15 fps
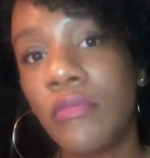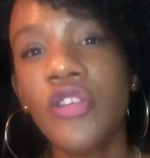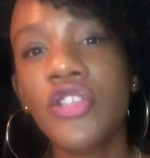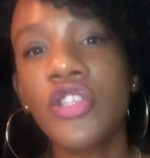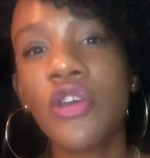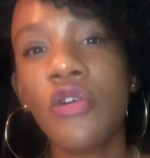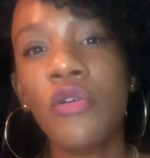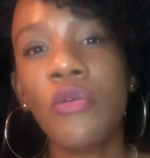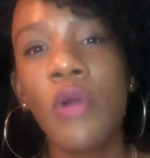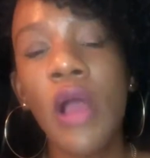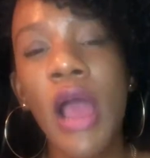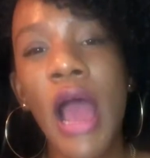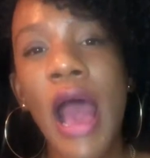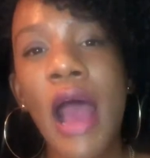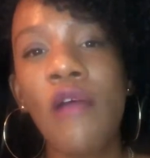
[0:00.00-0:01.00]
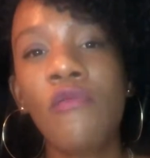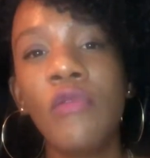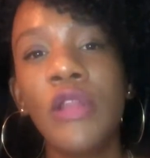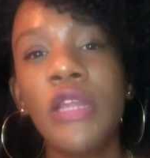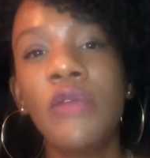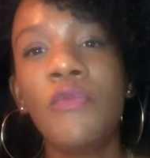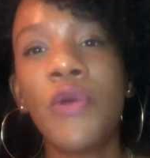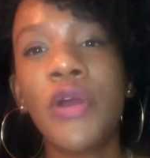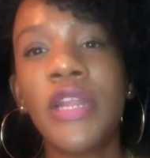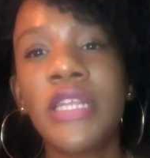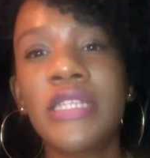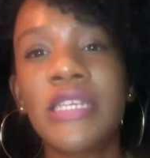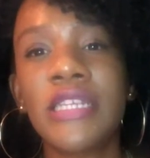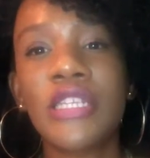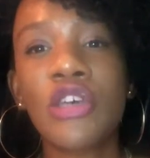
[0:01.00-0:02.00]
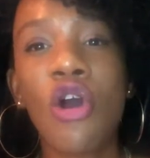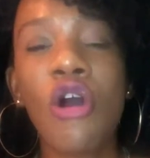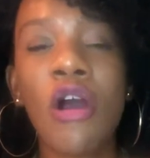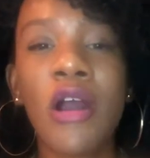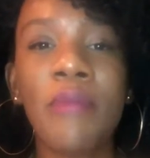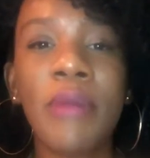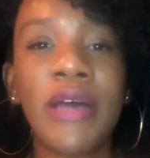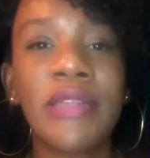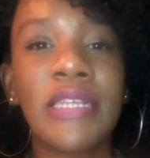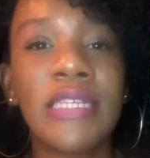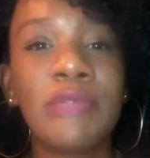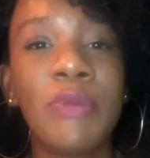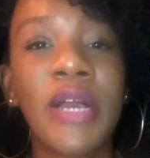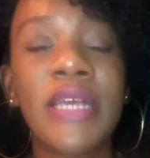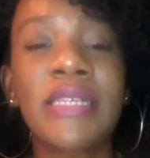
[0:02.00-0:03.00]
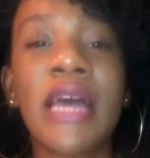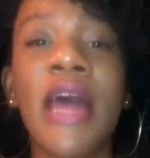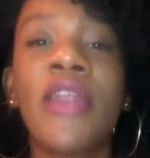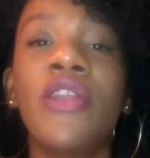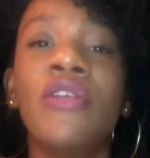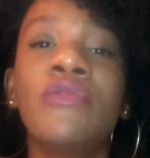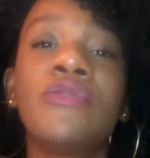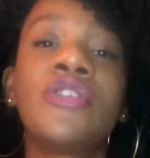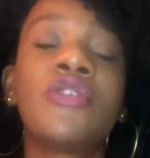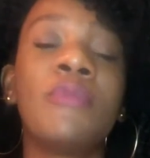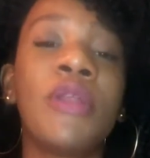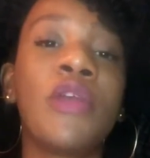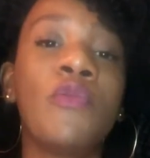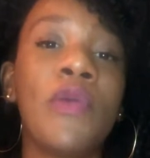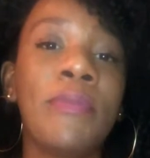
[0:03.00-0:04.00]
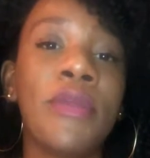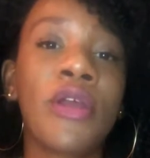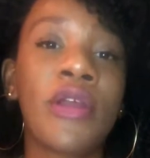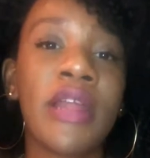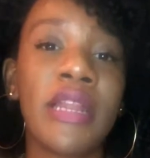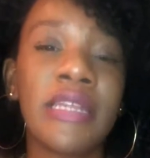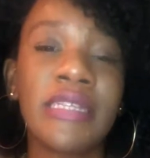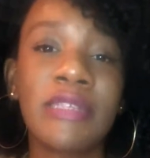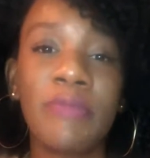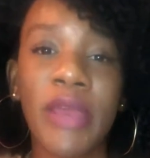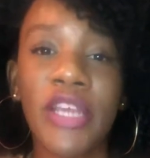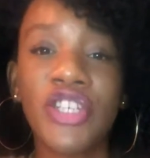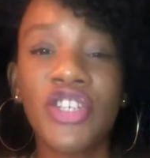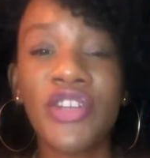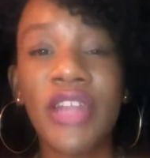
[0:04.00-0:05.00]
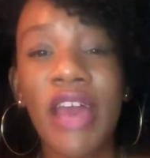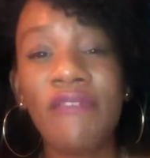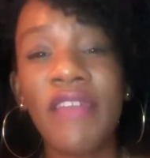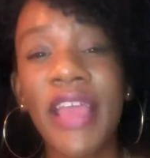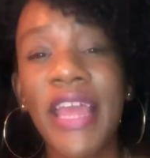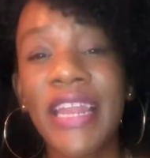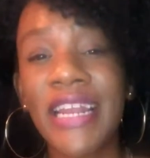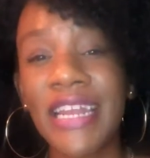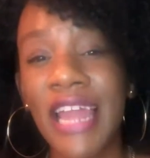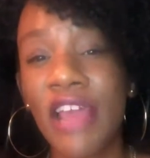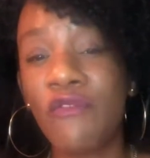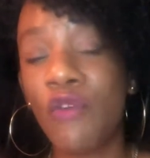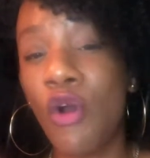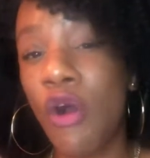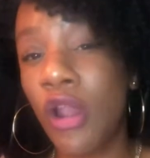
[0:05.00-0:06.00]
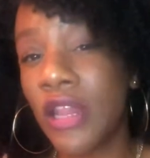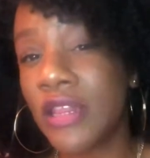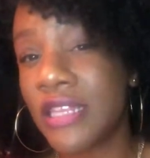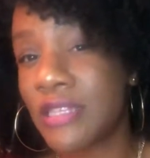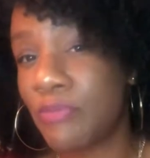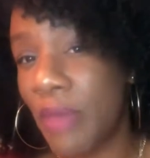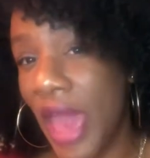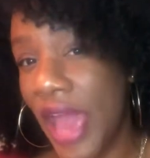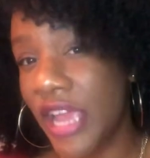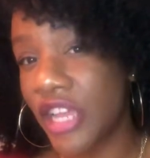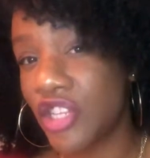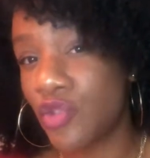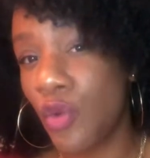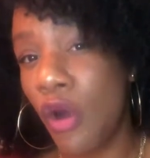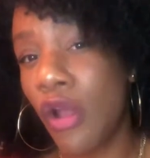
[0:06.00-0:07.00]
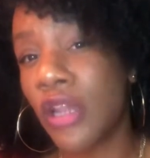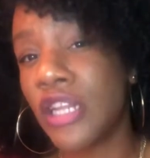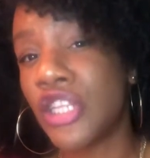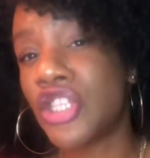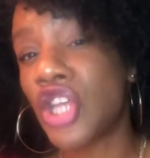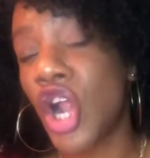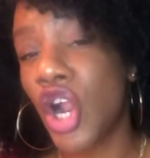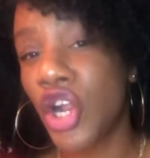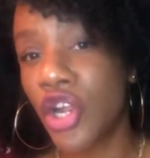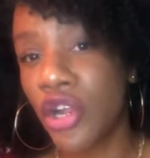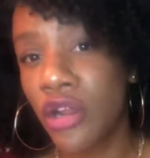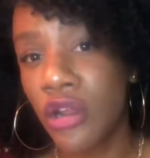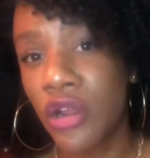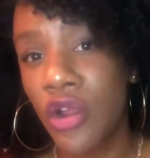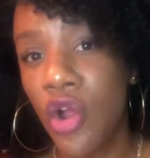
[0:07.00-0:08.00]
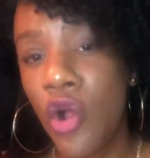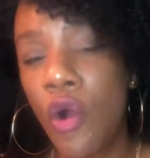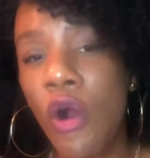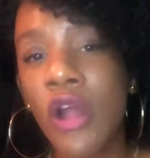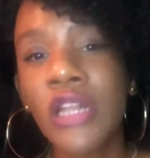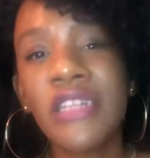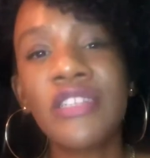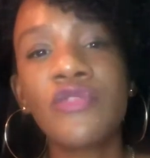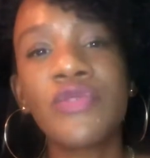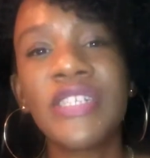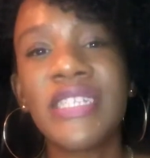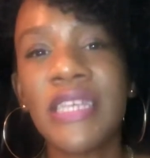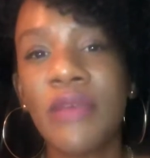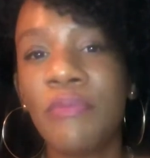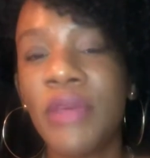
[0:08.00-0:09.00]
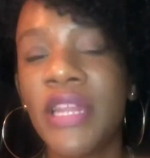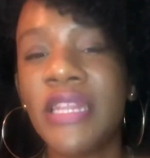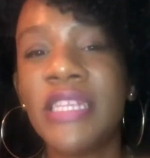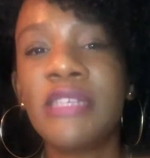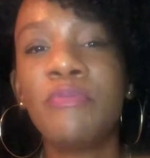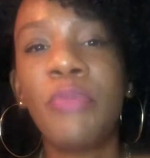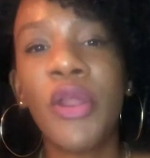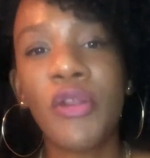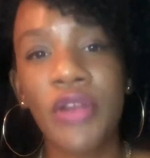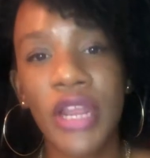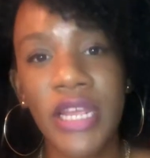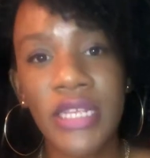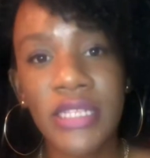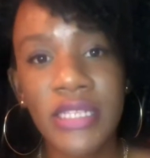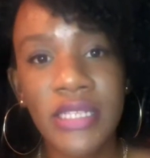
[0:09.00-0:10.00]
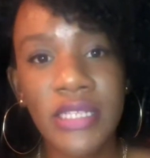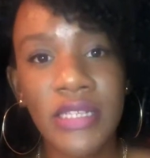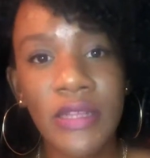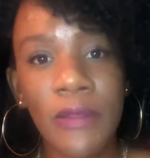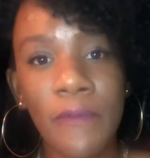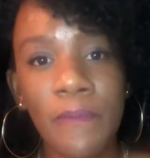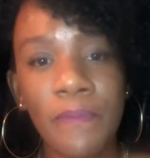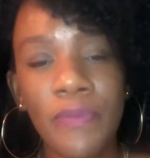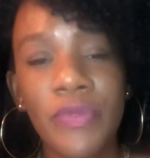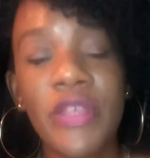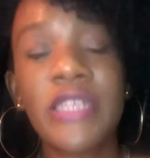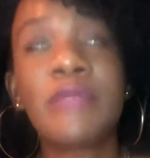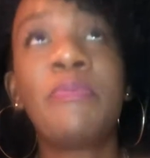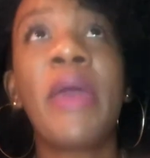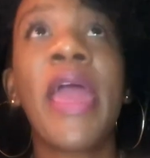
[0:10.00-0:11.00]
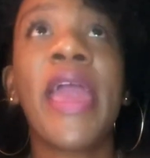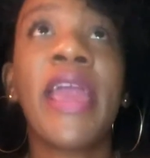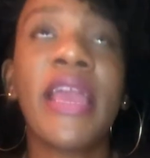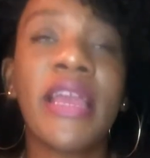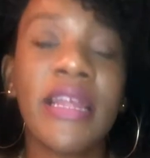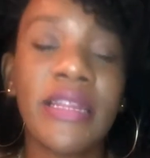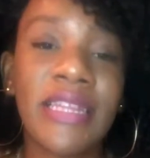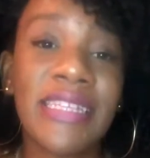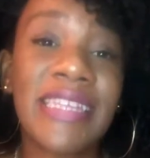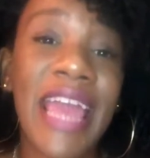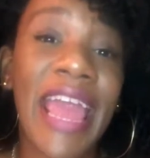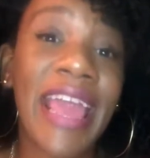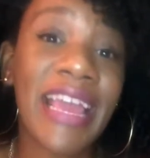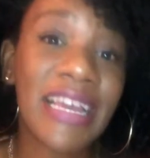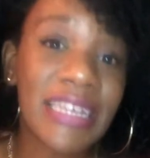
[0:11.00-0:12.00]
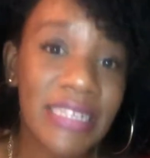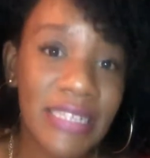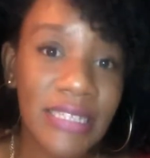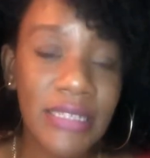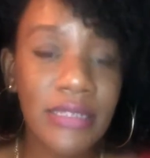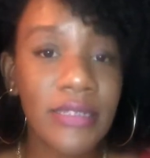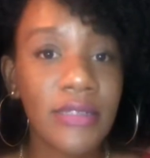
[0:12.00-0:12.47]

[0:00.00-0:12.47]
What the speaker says: So I really wanted to talk about this because I know so many women are in this space. You're navigating life with all of this baggage, with all of this hurt, all of this resentment, this bitterness, this pain, this angst.